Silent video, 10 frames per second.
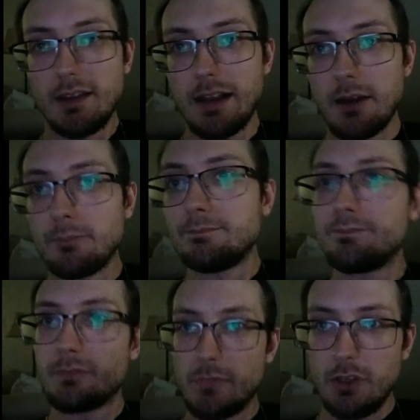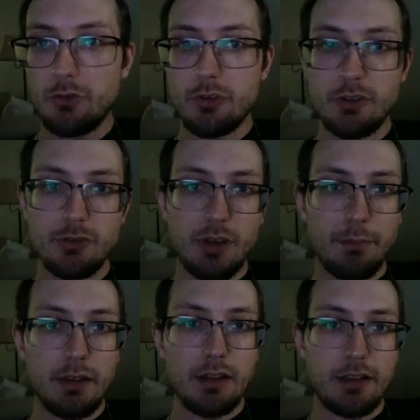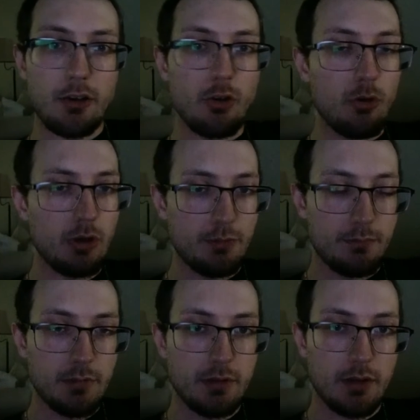Now, you could do something like a Golem,